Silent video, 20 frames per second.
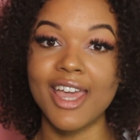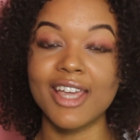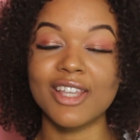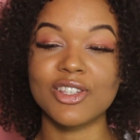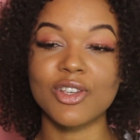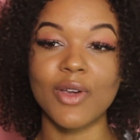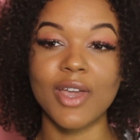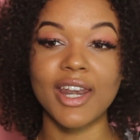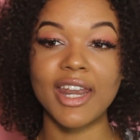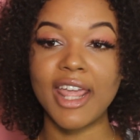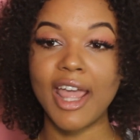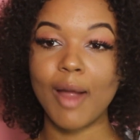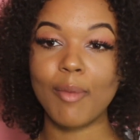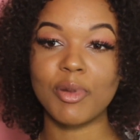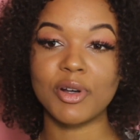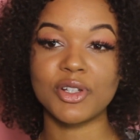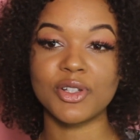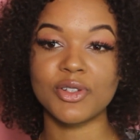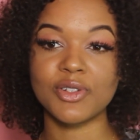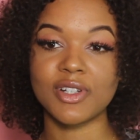So any
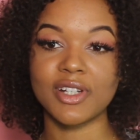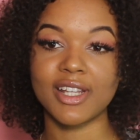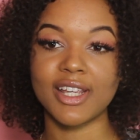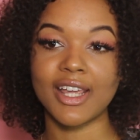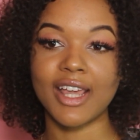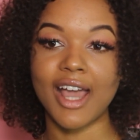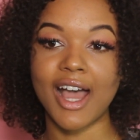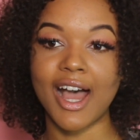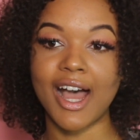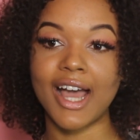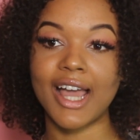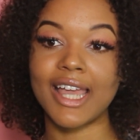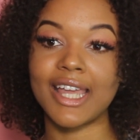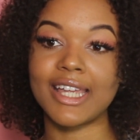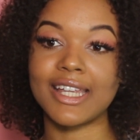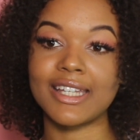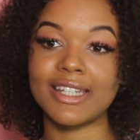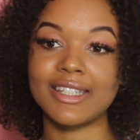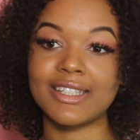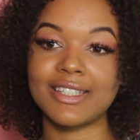opportunity,
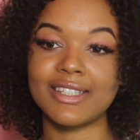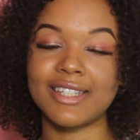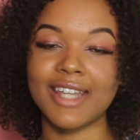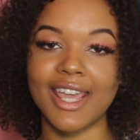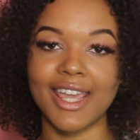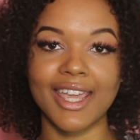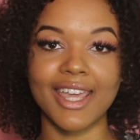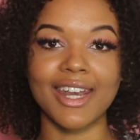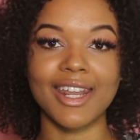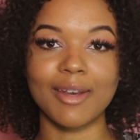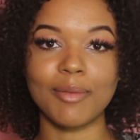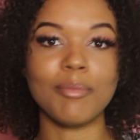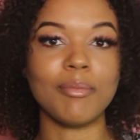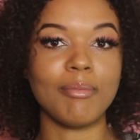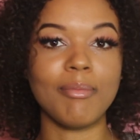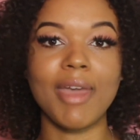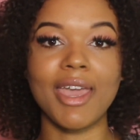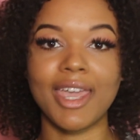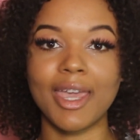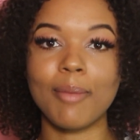I take it and
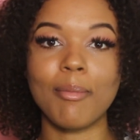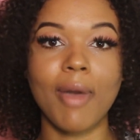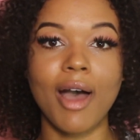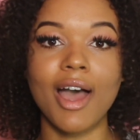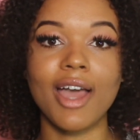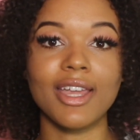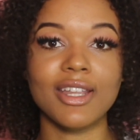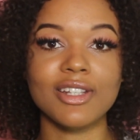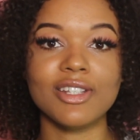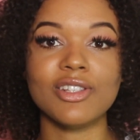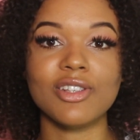make it mine.